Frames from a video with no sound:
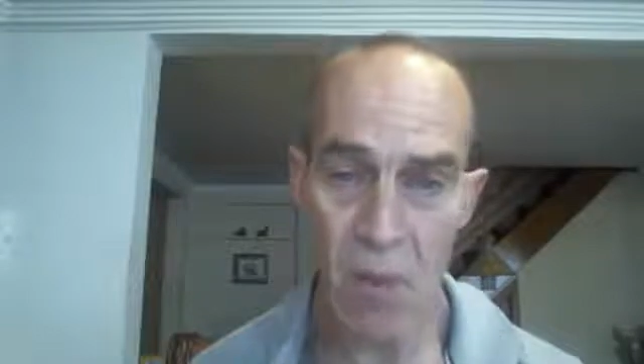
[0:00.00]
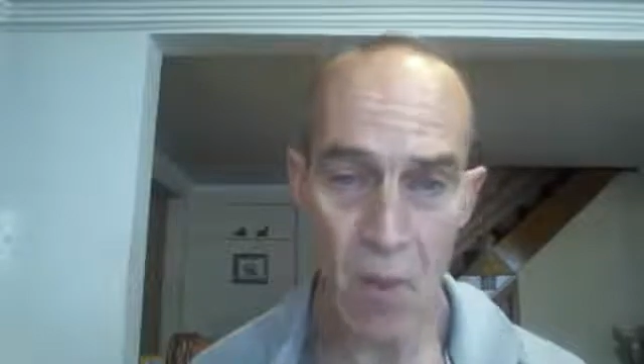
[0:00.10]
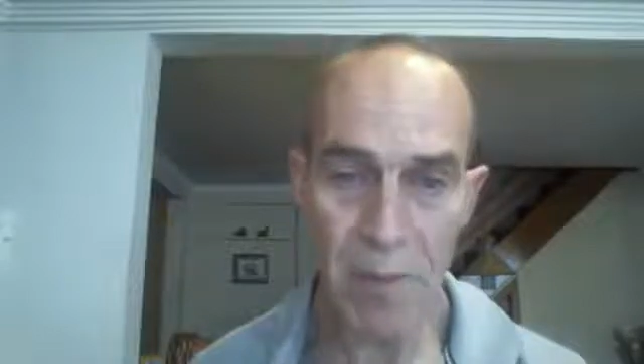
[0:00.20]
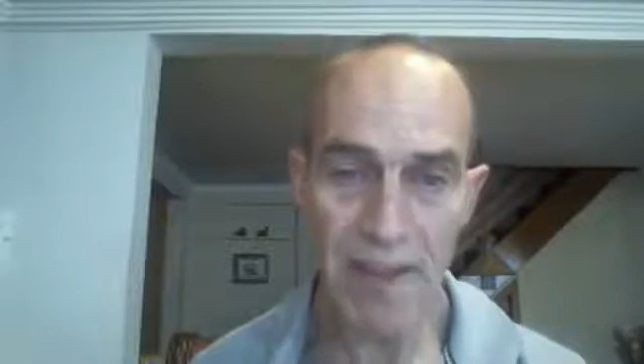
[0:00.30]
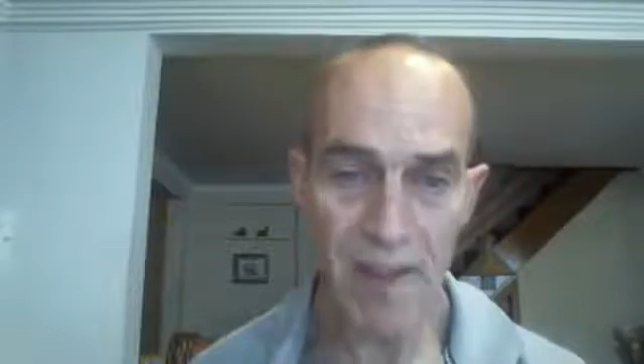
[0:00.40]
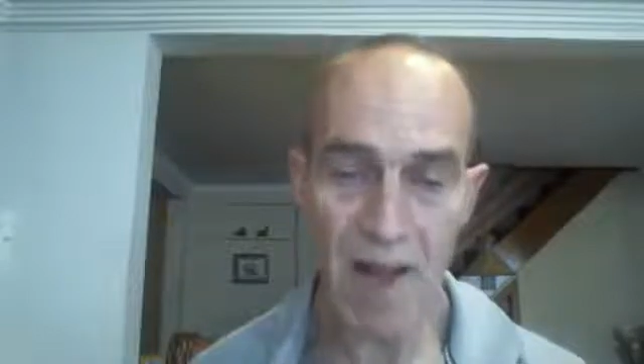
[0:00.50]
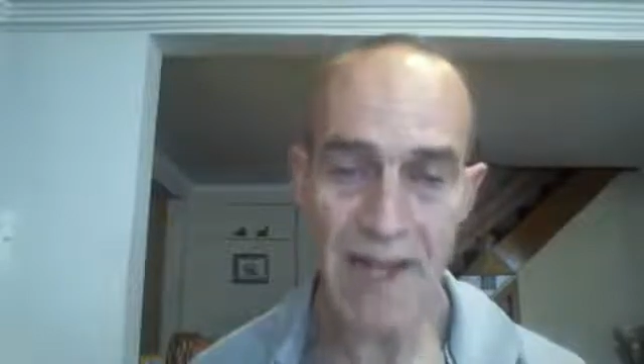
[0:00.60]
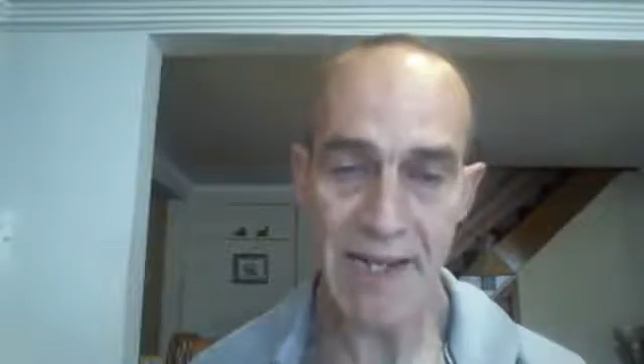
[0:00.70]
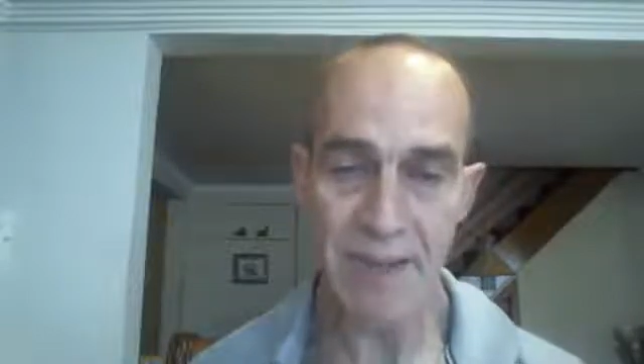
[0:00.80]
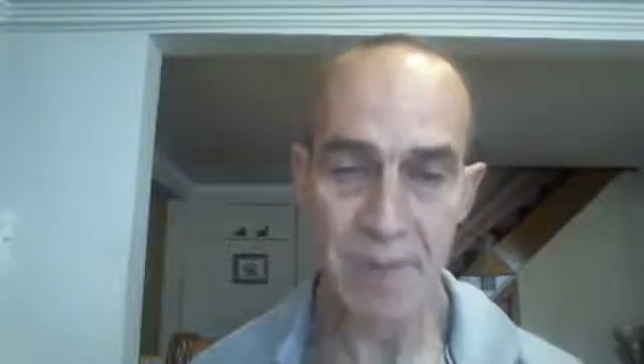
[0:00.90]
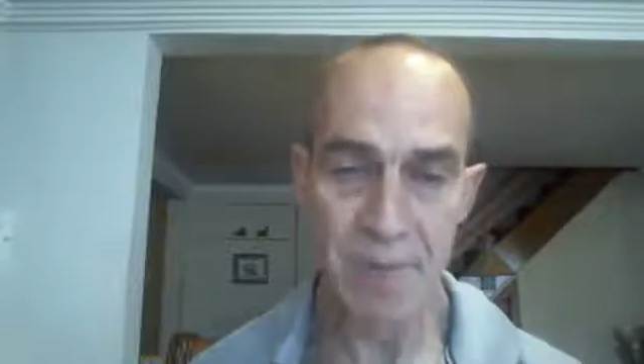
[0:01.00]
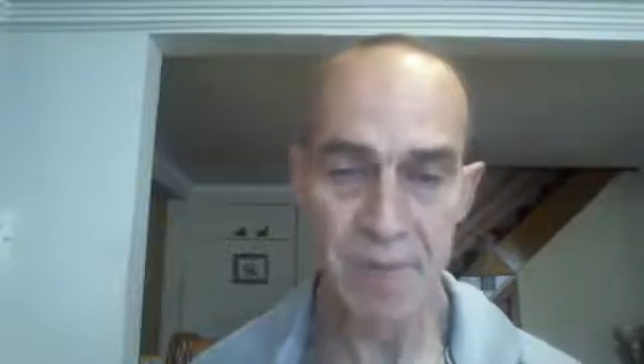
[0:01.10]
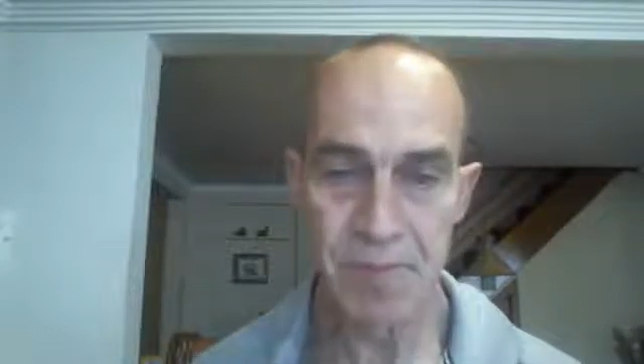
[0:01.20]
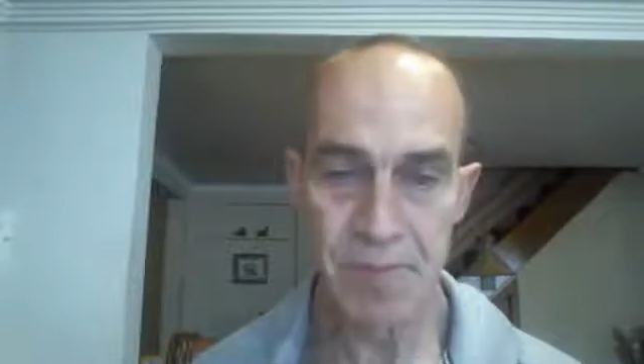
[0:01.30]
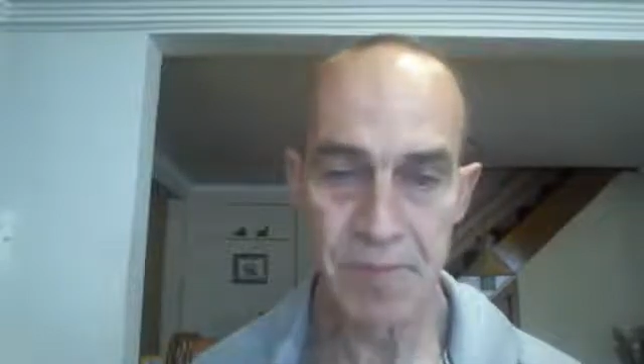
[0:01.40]
will be delighted
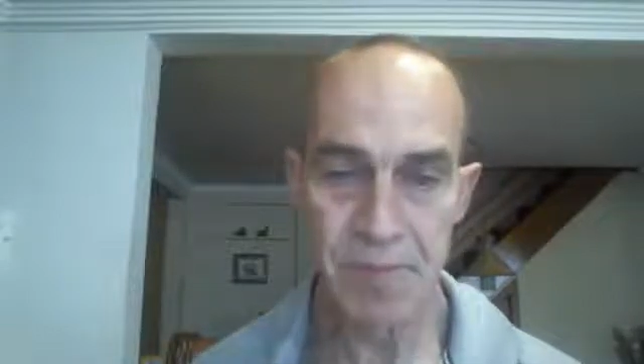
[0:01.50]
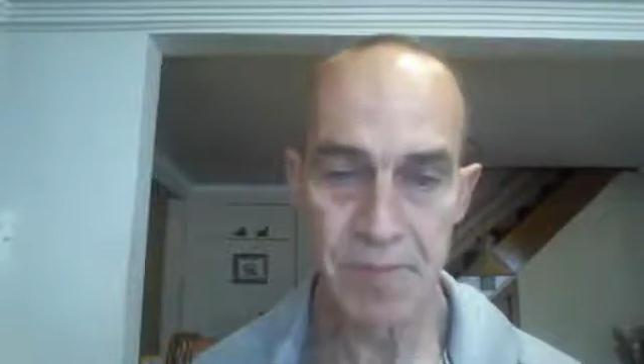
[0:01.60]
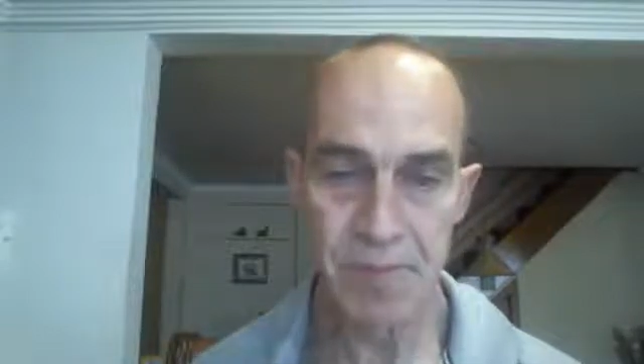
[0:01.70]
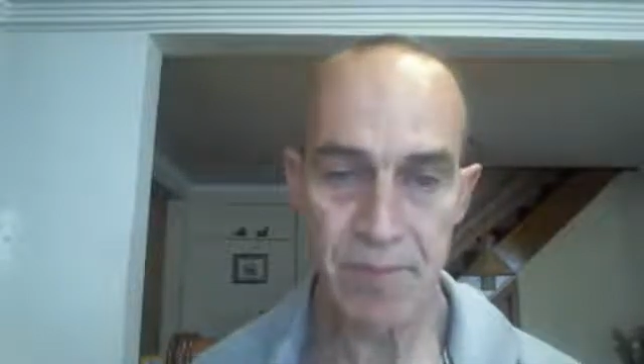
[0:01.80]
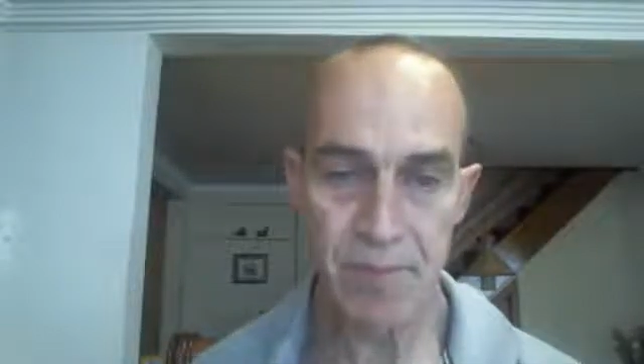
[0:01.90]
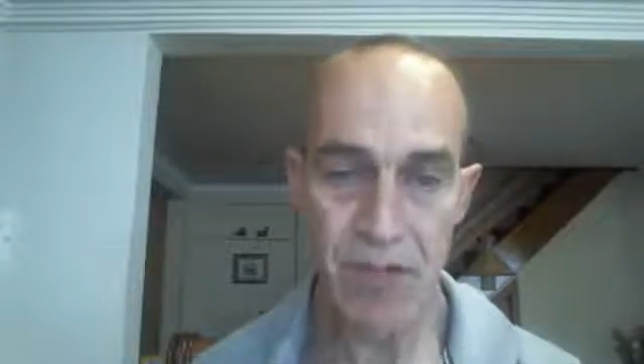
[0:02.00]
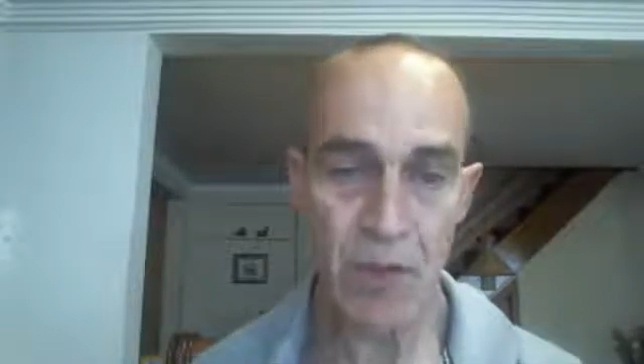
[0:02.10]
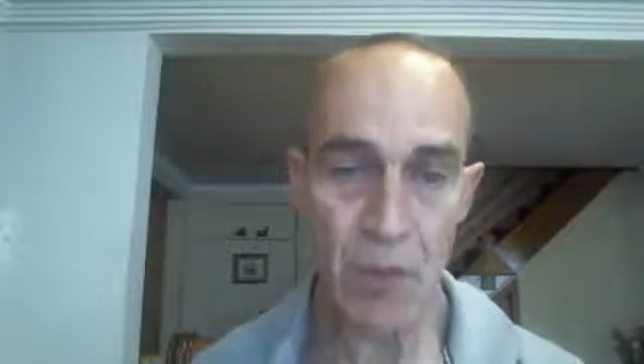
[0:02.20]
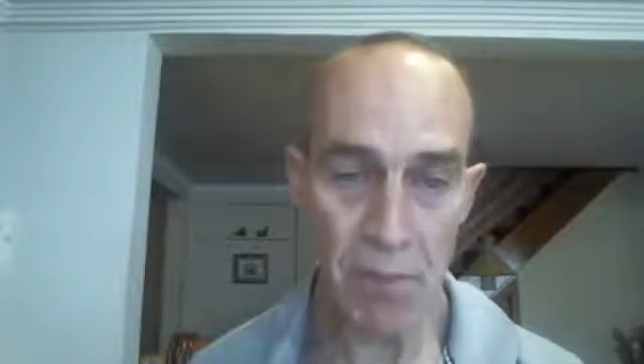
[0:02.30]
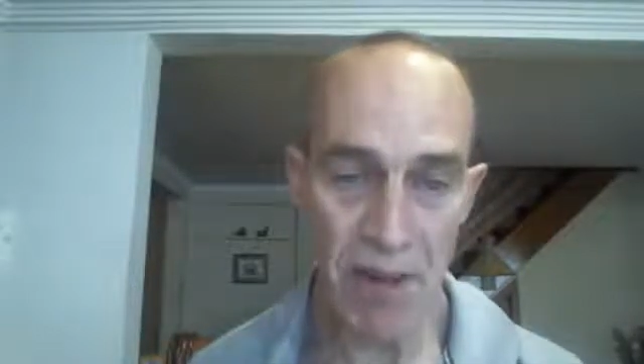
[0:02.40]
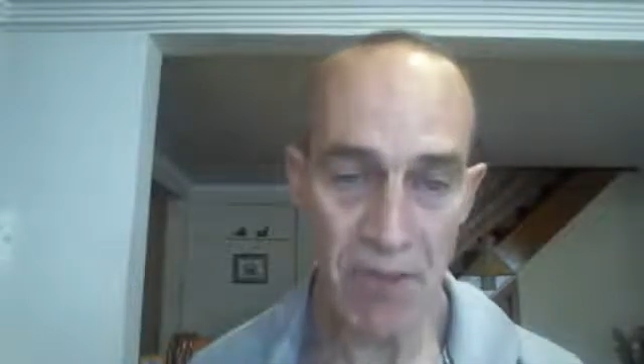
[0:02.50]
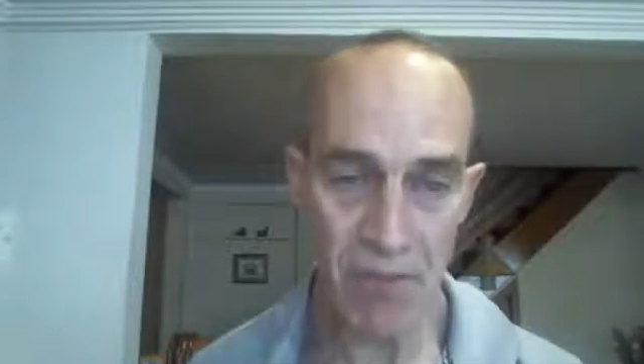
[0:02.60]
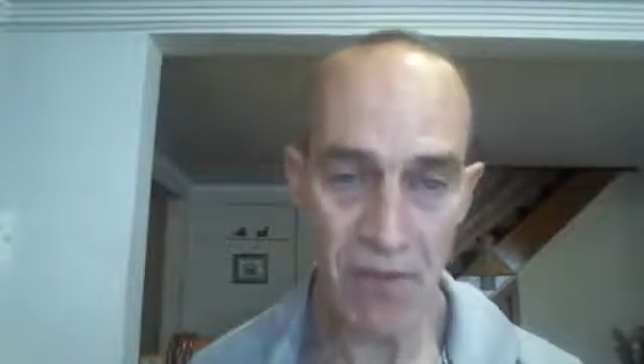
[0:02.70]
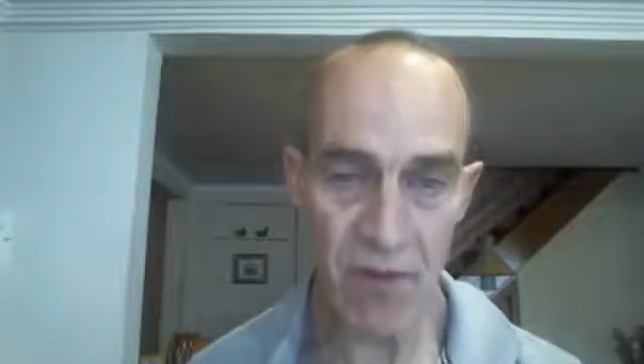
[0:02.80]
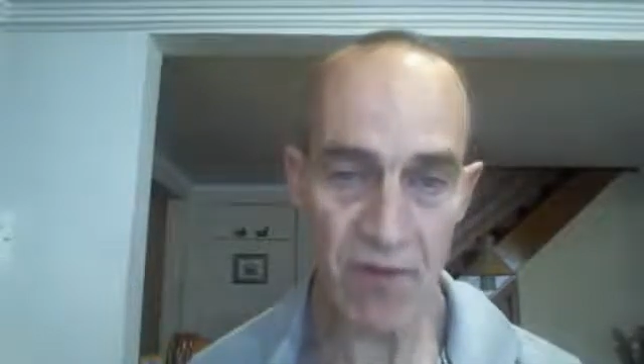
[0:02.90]
that you made the
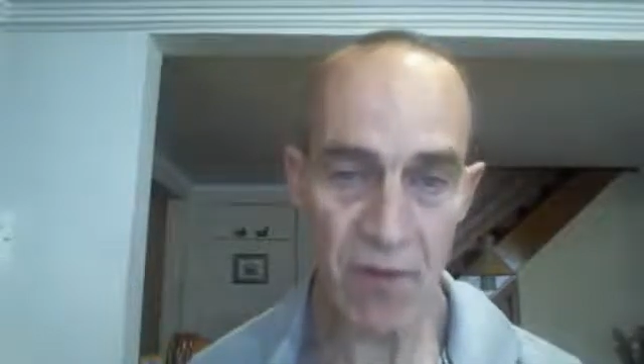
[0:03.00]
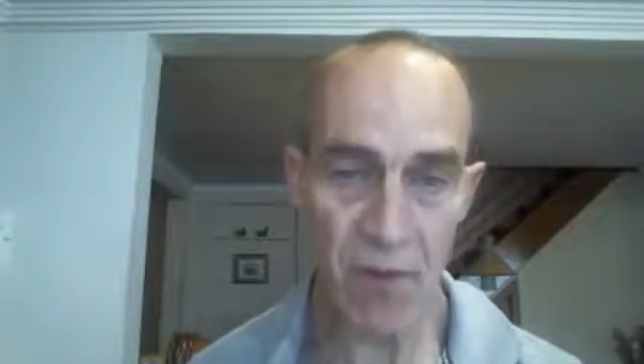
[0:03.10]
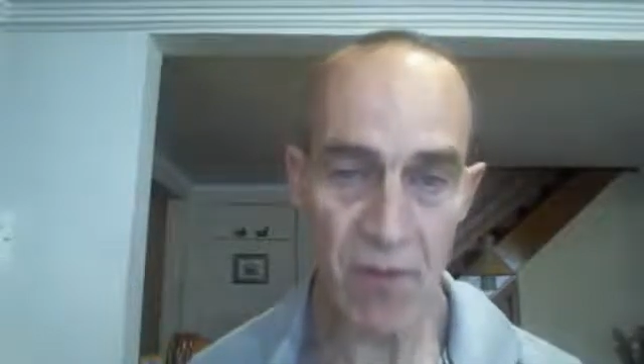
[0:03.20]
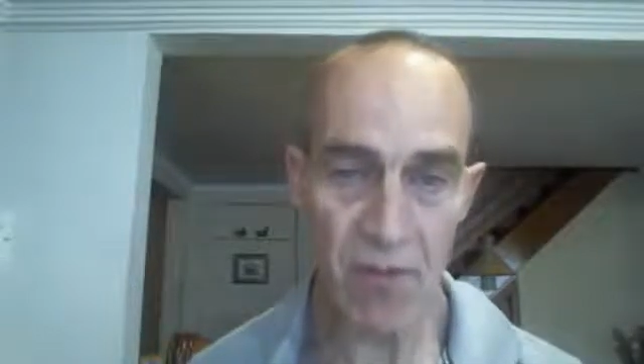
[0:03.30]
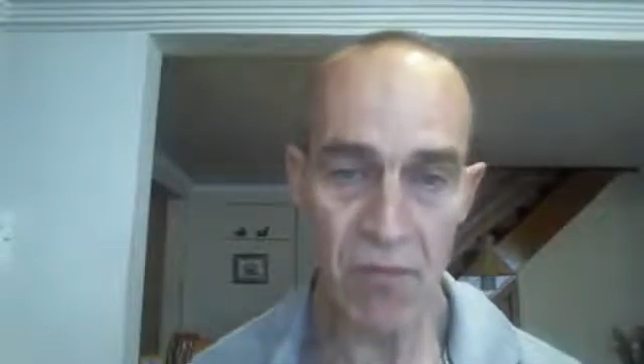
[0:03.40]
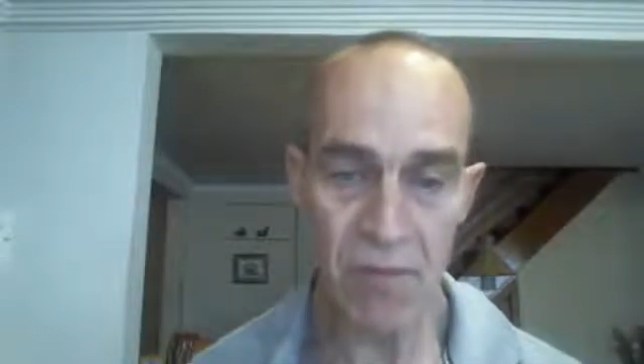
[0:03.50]
first move.